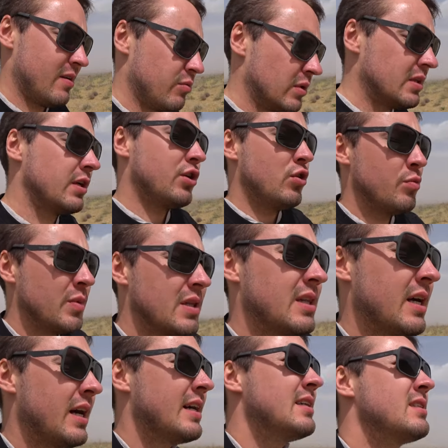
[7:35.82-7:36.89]
when the human
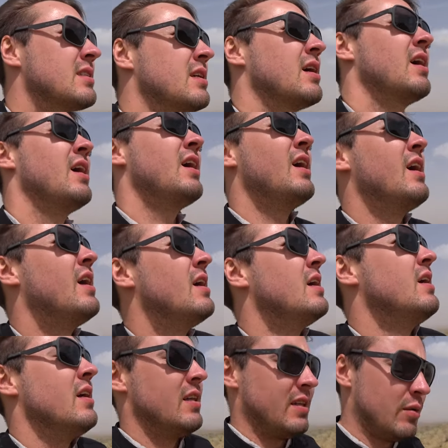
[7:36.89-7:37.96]
dies,
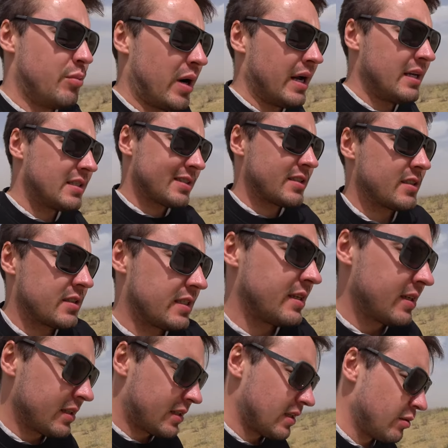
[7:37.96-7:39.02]
the body is
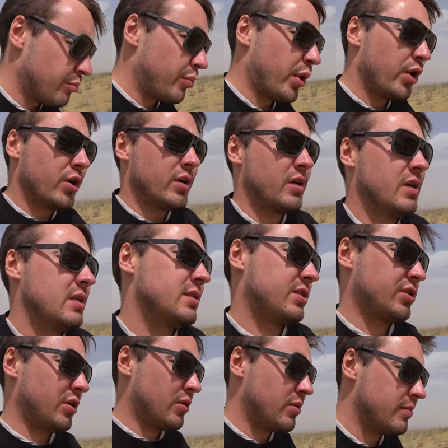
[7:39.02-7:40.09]
considered impure,
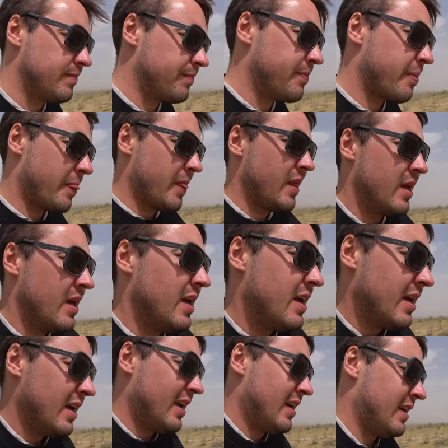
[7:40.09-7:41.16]
so
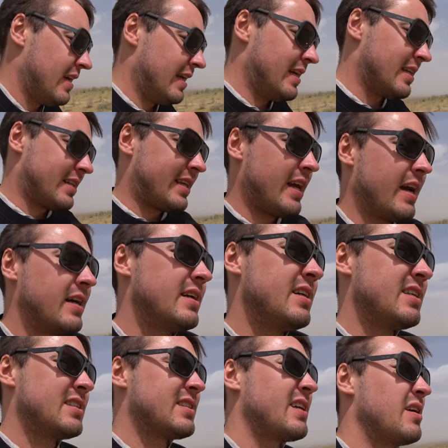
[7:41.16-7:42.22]
it
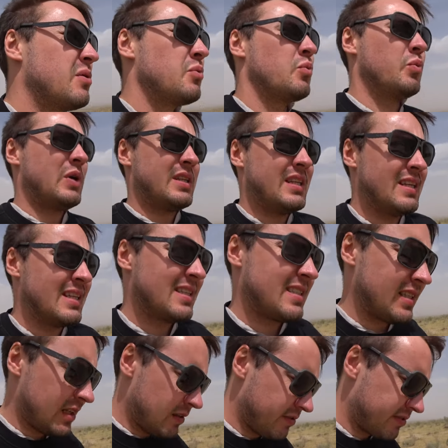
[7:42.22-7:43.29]
carries within
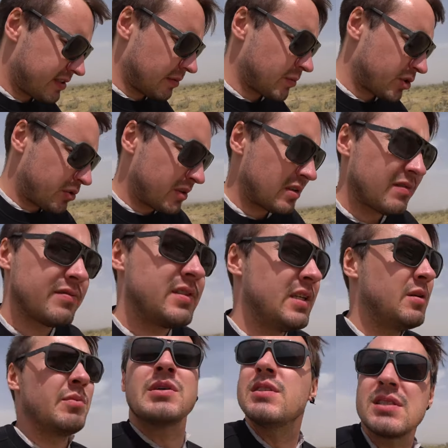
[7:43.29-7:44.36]
itself some sort of
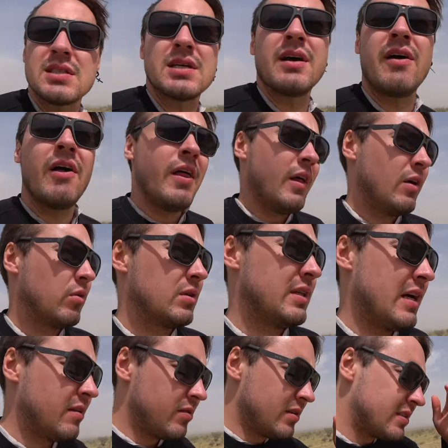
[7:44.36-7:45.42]
demons or
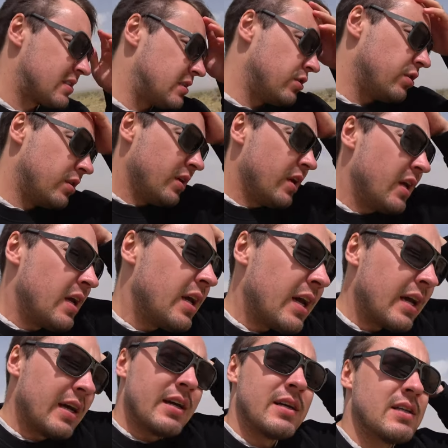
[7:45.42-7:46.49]
devils.
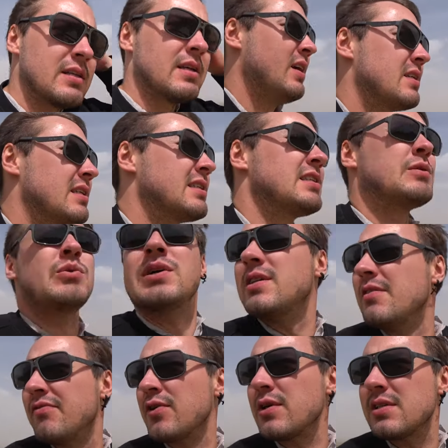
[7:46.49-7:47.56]
And since they were
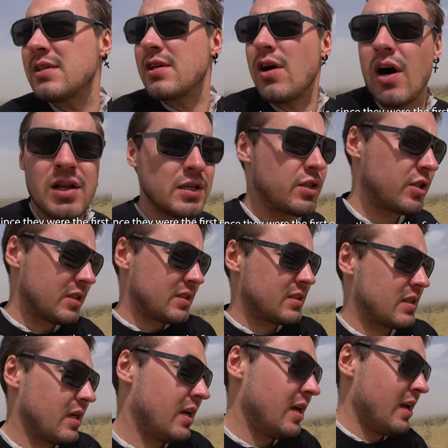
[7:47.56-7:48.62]
the first
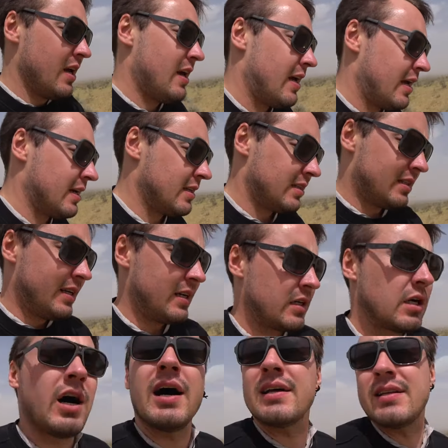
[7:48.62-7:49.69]
ecologists and their
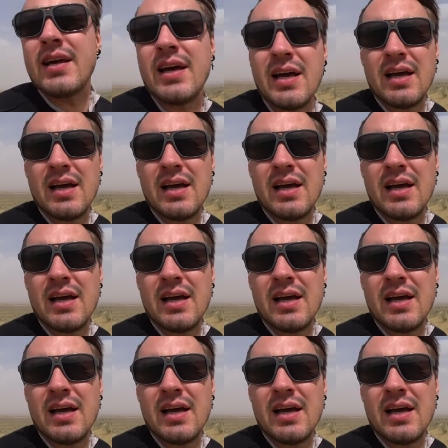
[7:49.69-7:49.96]
god